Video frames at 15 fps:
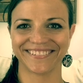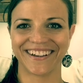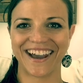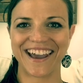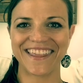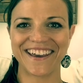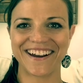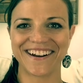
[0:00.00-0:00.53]

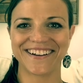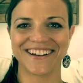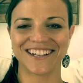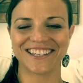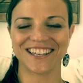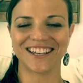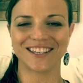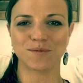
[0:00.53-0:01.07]
Hi there,
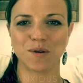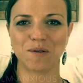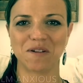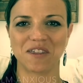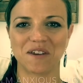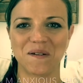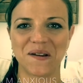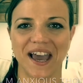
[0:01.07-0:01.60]
it's nice to be
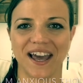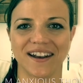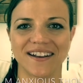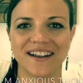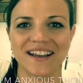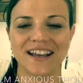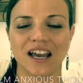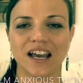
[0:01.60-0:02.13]
with you again.
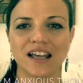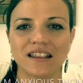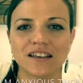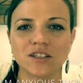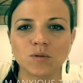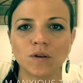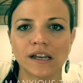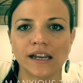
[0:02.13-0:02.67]

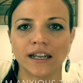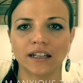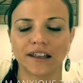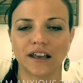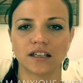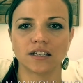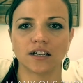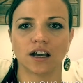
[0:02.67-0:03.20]
This week I'd
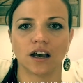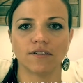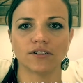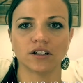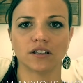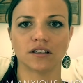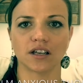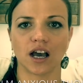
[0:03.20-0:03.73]
like to
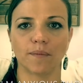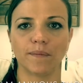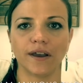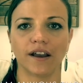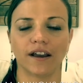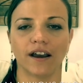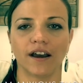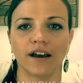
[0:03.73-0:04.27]
cover the
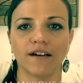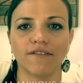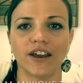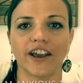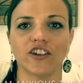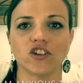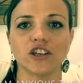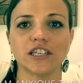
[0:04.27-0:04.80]
topic of
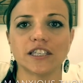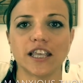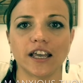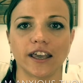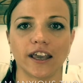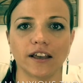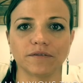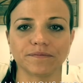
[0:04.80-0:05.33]
anxious
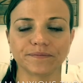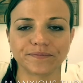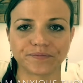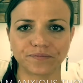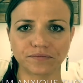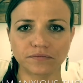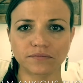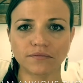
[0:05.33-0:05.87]
thinking.
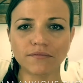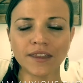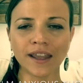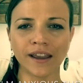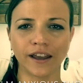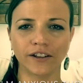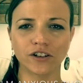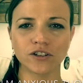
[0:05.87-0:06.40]

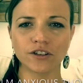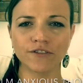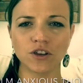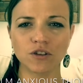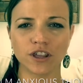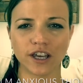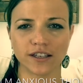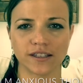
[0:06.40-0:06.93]
And there's a
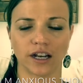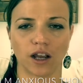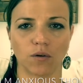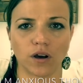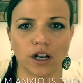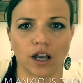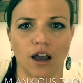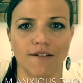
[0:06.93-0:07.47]
few things that I
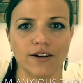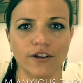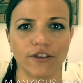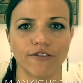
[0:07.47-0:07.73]
want to cover.